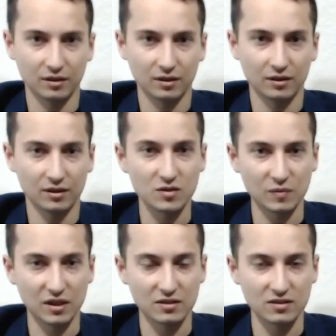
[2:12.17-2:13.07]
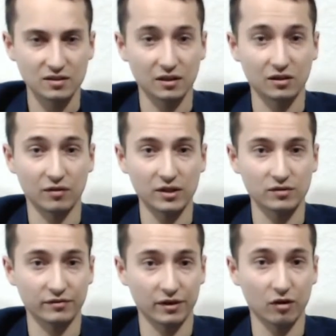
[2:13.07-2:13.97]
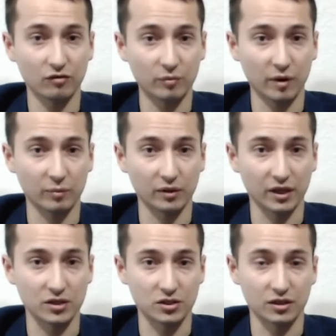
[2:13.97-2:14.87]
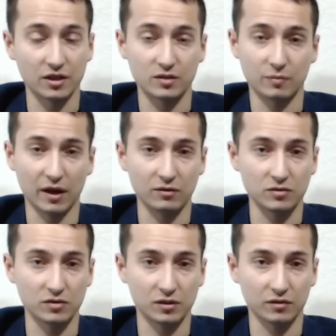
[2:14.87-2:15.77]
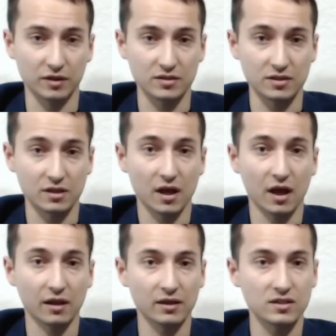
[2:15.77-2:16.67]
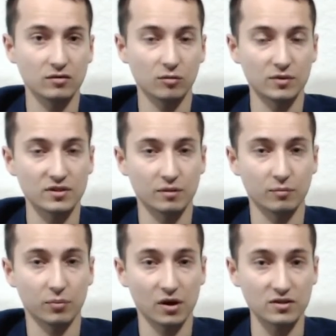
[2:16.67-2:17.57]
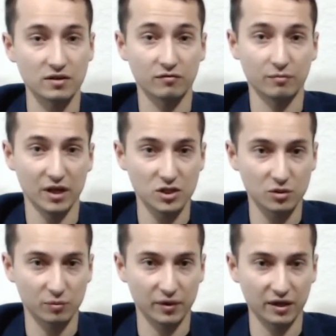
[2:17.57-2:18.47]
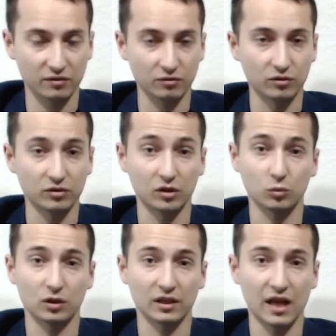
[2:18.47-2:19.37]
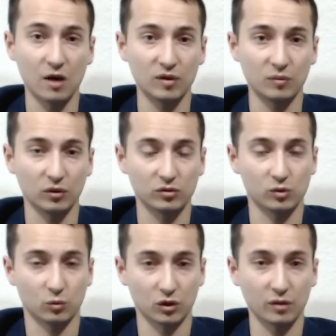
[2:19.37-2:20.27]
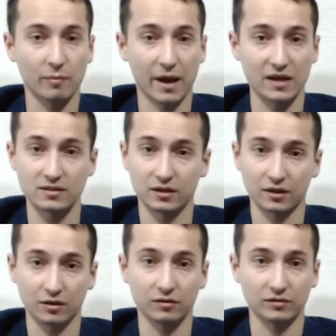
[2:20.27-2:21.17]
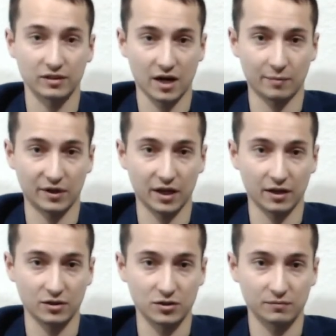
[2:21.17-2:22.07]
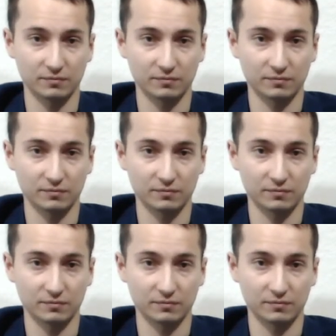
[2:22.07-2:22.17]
This means that the rate of the overpopulation is bound to decrease, unless there will be some positive major breakthrough that would allow people to work past their current retirement age.